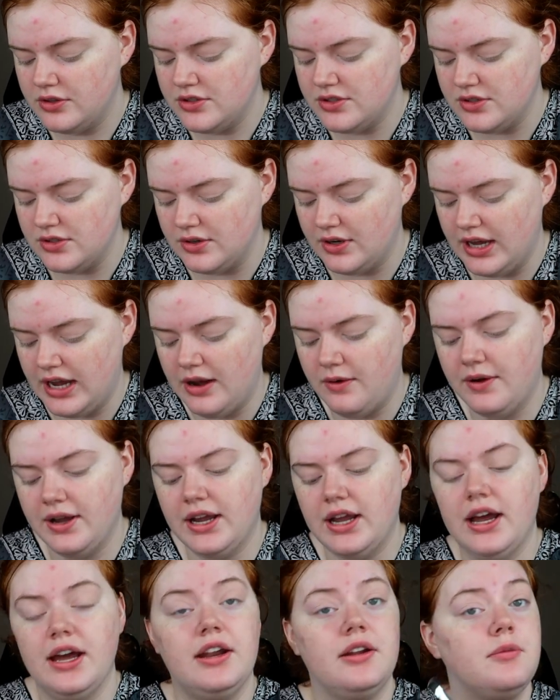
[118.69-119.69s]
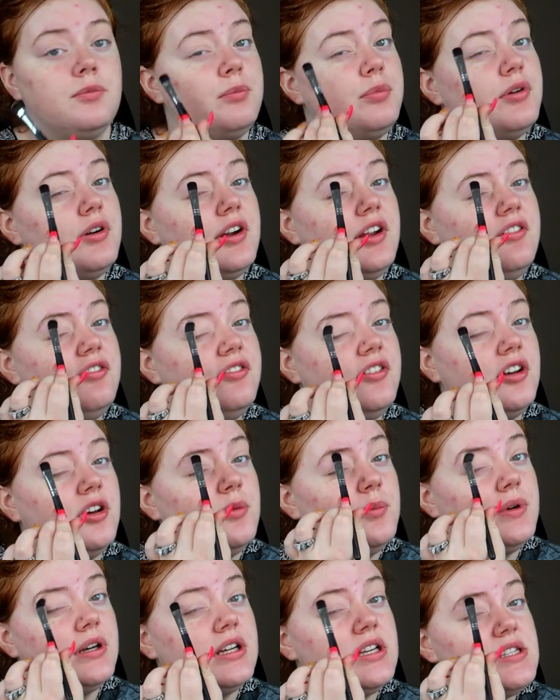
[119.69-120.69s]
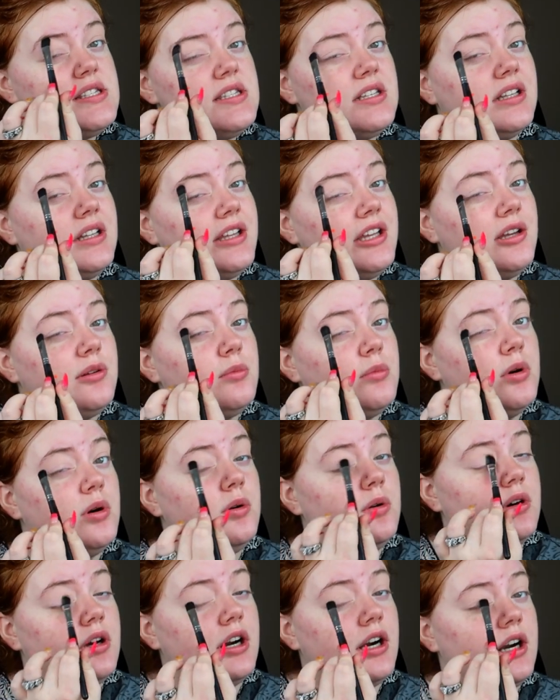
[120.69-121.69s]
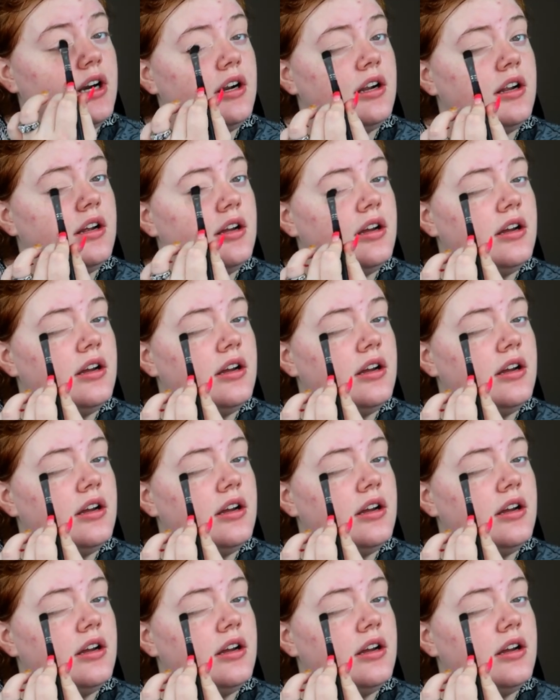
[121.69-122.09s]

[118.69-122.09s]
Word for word: So now I gotta pre-film a gazillion more.